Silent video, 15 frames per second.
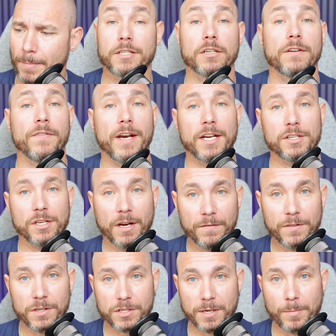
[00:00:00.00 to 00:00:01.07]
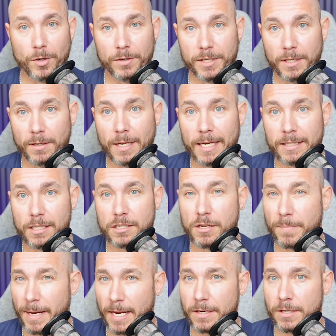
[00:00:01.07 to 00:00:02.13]
I took advantage of this similar deal like this
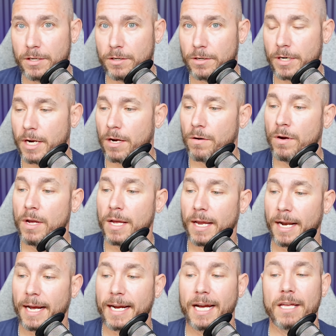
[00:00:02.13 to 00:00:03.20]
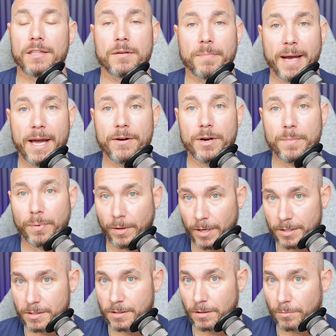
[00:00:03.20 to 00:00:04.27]
about a year ago, and I got the battery
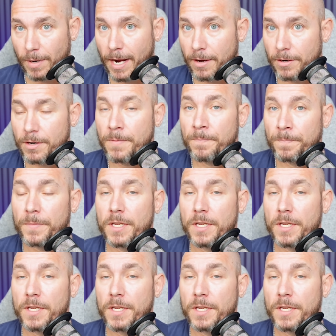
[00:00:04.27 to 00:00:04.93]
plus the router.